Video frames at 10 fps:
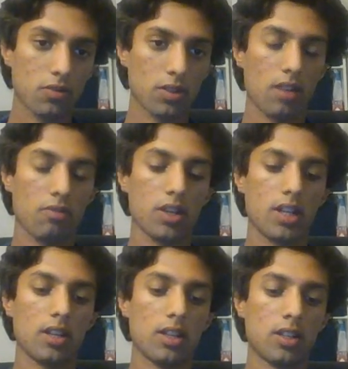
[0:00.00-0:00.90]
for
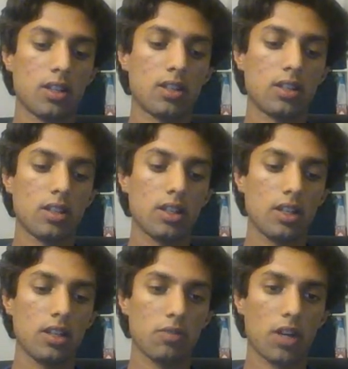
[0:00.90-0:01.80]
every
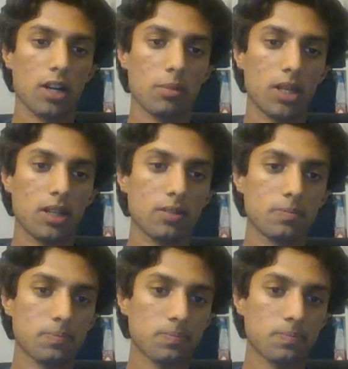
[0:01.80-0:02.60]
environment,